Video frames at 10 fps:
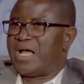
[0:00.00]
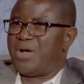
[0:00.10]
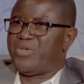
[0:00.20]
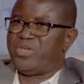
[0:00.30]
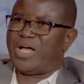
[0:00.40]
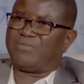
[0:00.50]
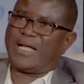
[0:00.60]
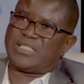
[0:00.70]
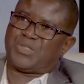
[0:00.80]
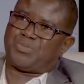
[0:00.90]
I mean, you have
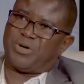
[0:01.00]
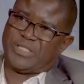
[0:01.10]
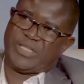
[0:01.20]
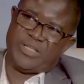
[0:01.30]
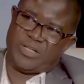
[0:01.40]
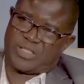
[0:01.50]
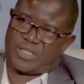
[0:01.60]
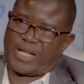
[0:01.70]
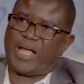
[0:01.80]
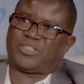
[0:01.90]
that spontaneous
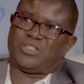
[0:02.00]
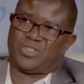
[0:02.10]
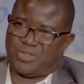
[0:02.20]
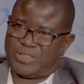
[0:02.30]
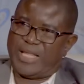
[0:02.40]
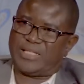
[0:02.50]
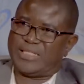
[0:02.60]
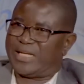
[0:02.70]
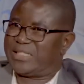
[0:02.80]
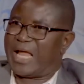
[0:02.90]
reaction to things
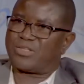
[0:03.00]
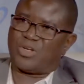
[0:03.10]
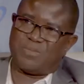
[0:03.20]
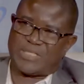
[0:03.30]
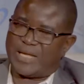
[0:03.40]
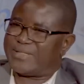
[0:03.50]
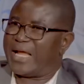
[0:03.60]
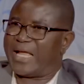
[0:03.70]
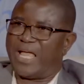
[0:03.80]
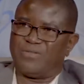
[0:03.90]
that sometimes
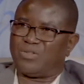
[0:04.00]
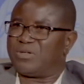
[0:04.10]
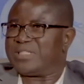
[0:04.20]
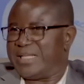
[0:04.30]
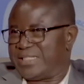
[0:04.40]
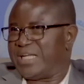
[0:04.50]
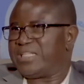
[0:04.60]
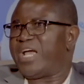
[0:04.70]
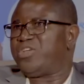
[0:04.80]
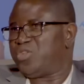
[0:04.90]
I can't even
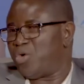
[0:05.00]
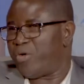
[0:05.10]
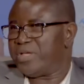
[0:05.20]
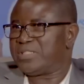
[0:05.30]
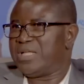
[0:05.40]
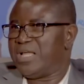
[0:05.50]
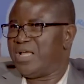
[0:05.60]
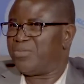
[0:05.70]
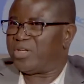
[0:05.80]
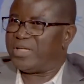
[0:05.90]
understand how you do it,
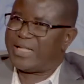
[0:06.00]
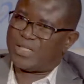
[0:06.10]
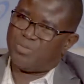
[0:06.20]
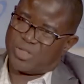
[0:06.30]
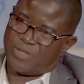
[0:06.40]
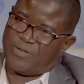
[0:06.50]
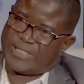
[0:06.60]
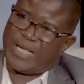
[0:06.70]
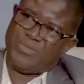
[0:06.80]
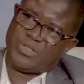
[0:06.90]
mm-hmm. but then that
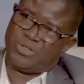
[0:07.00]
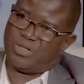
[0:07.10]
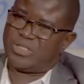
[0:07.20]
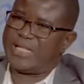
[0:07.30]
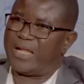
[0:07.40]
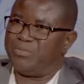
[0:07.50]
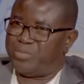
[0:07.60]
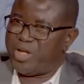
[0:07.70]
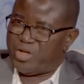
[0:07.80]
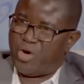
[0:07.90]
motivated me to just like
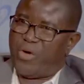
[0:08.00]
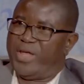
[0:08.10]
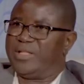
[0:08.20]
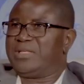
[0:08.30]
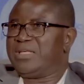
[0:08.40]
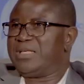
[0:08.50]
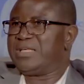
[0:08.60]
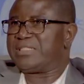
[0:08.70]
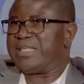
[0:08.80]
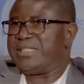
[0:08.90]
bring you in.
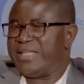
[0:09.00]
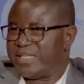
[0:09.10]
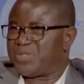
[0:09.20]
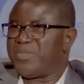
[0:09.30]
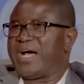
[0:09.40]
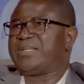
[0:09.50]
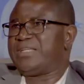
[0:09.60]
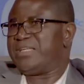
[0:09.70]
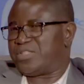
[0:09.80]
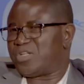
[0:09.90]
Mm-hmm. See, this man
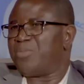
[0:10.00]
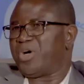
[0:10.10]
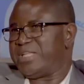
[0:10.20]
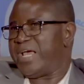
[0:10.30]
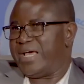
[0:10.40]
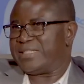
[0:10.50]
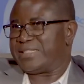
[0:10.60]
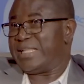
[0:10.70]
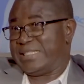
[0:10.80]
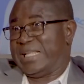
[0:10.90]
is somebody else
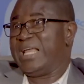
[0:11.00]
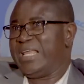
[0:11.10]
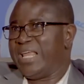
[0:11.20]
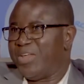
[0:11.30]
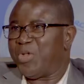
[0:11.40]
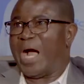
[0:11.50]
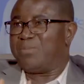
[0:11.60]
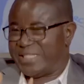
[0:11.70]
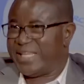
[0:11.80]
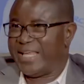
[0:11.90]
that,
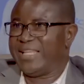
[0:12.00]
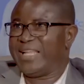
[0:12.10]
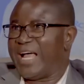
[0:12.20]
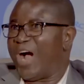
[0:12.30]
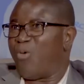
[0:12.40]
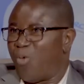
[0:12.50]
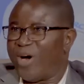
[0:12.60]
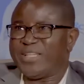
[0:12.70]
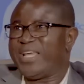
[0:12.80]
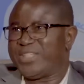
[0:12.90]
I'm seeing, and
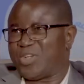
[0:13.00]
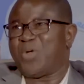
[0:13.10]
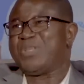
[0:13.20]
one day is going to be